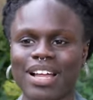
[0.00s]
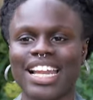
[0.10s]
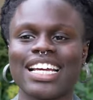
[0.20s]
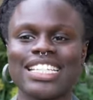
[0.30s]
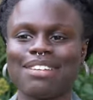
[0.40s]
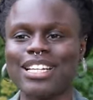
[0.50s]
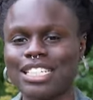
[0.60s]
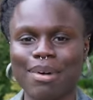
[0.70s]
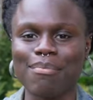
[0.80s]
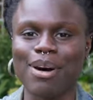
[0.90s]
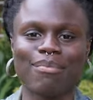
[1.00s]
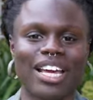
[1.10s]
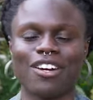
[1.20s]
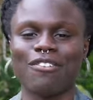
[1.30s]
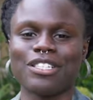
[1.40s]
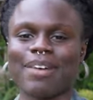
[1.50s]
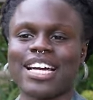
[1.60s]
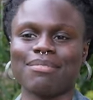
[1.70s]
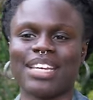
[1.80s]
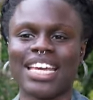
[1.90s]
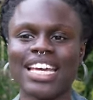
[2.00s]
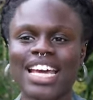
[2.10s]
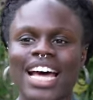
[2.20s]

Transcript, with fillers: like I said mentioned my mum like always backed me,